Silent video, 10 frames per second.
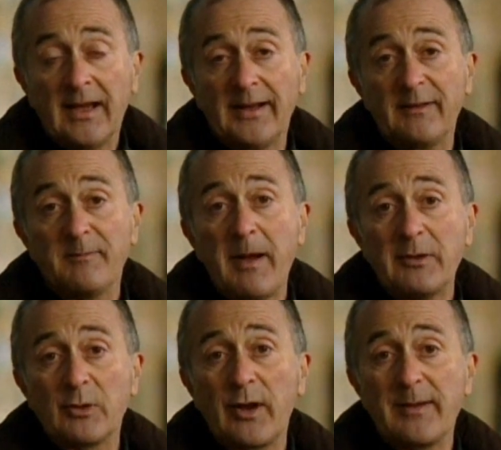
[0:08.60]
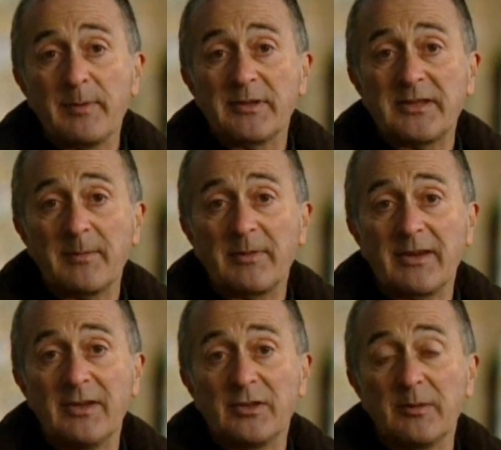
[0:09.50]
And if manual labour is
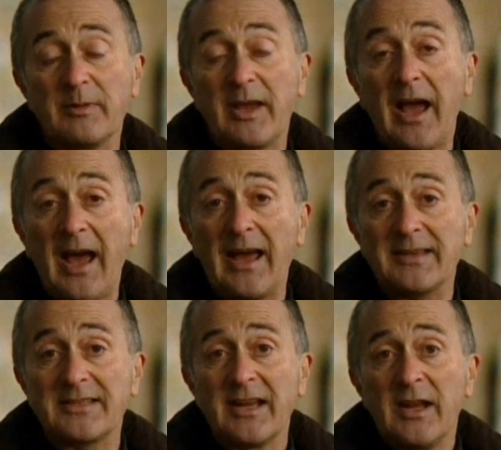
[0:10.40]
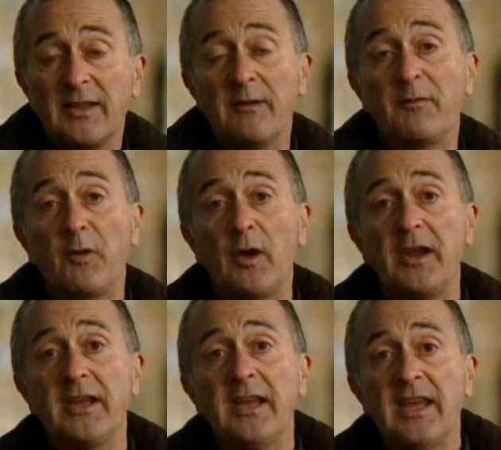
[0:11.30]
something you do with your hands, then
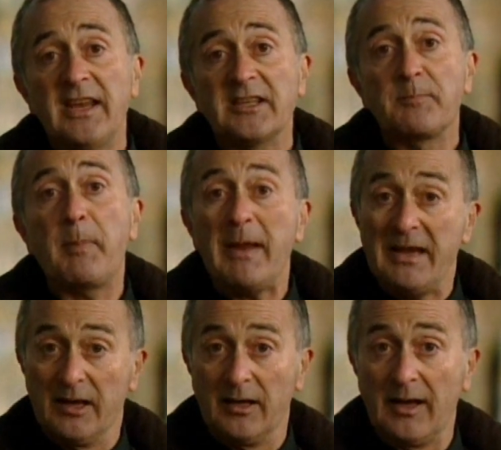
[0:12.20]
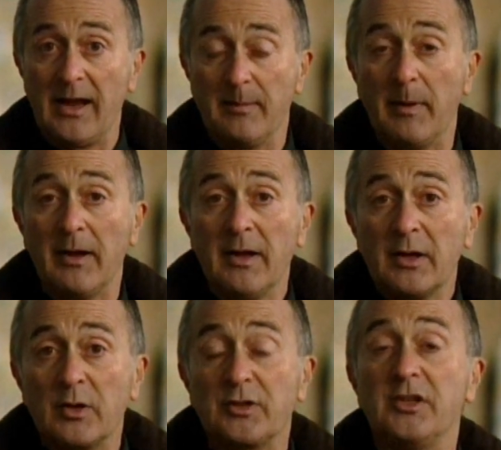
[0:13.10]
fulling is pedal labour,
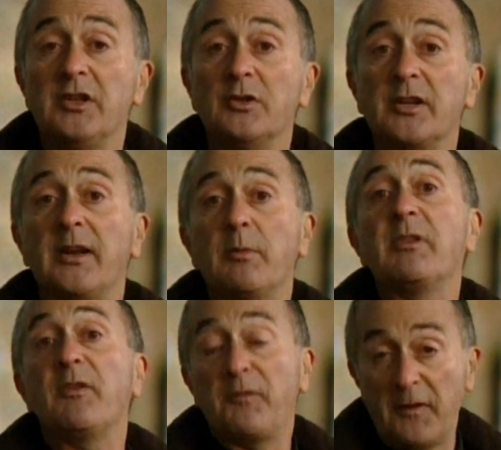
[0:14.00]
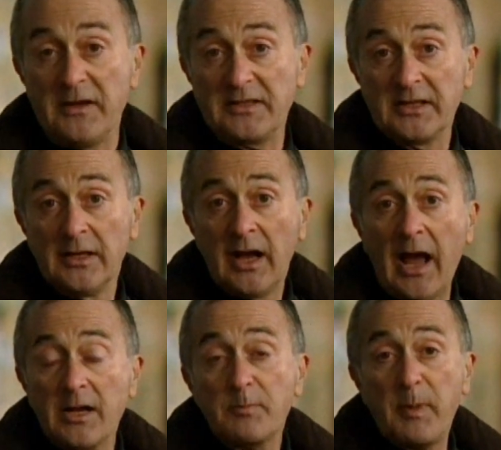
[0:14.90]
because you did it with your feet.
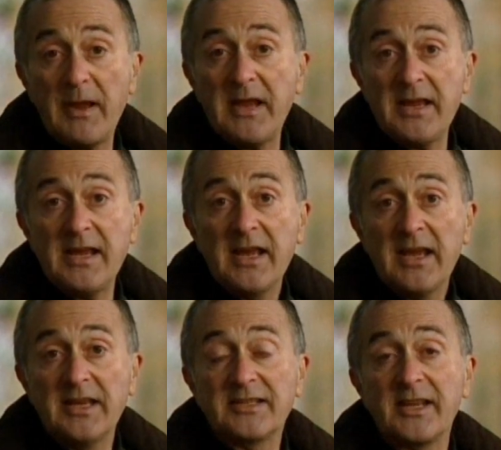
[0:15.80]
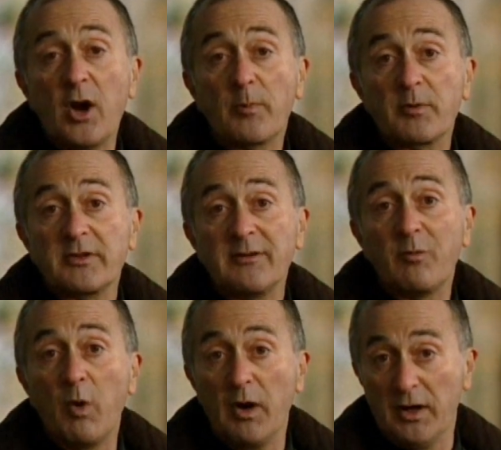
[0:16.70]
And P is the operative
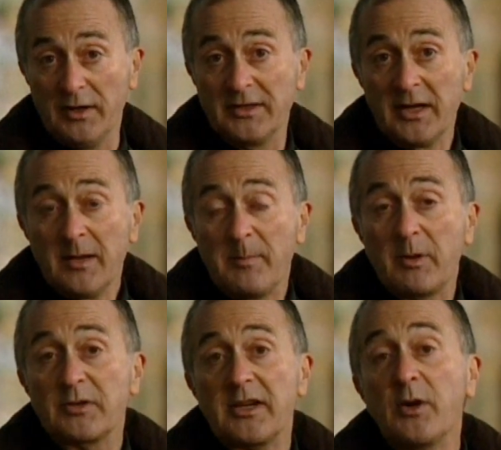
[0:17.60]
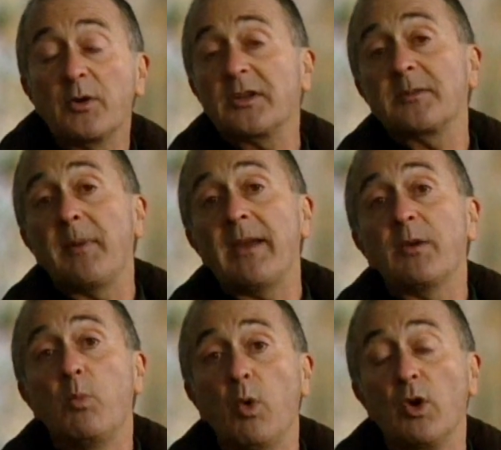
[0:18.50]
word, because in order to
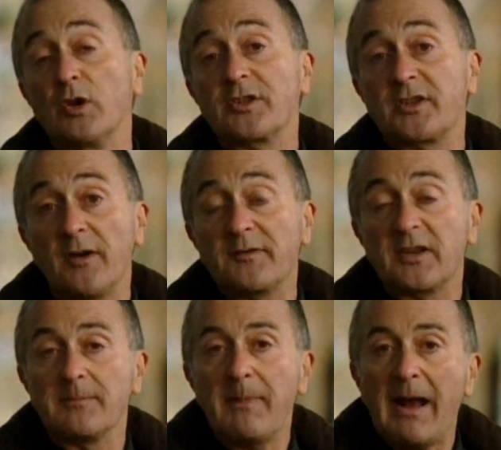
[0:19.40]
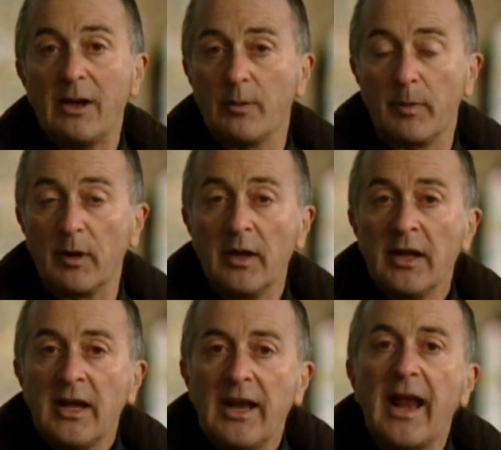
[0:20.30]
make wool soft and malleable,
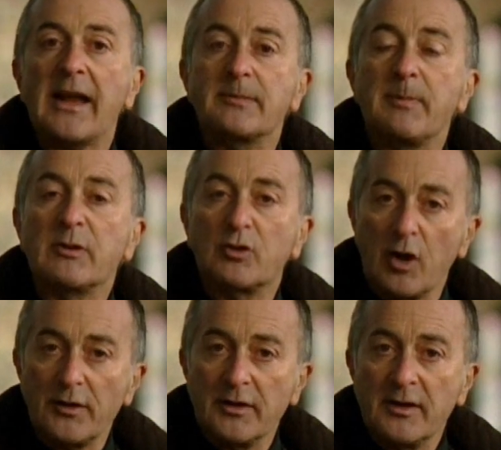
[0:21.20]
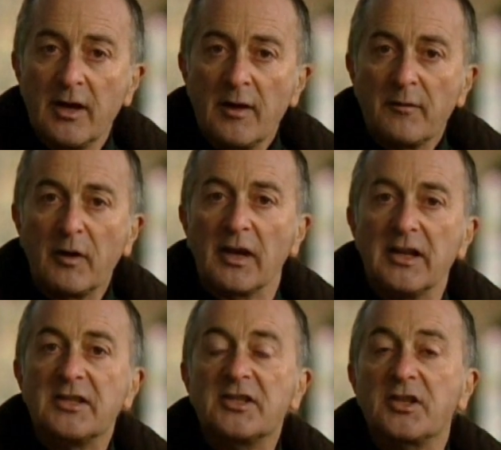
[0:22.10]
it had to be trodden for at
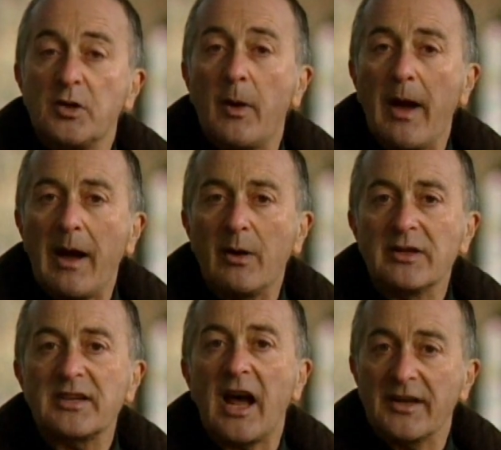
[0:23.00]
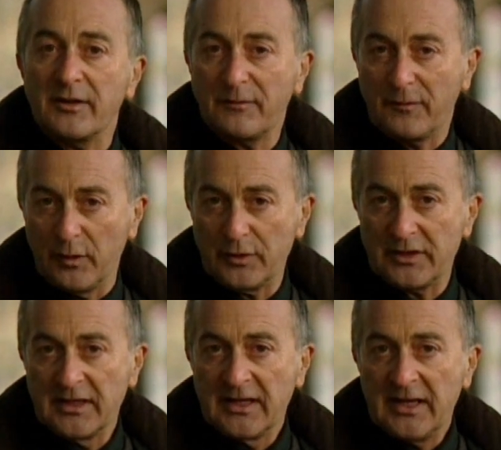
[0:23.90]
least 2 hours
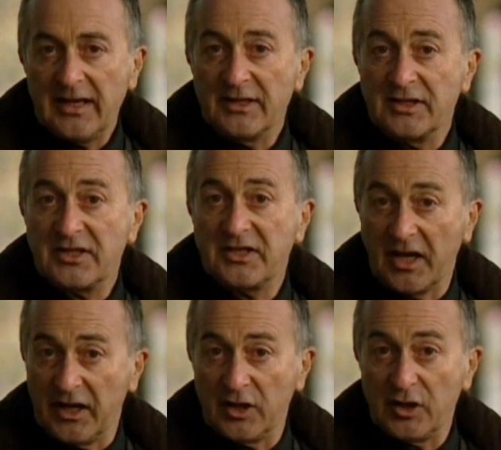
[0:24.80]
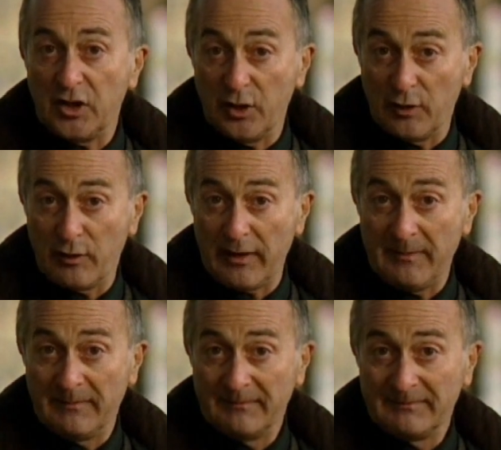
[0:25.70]
underfoot in stale urine.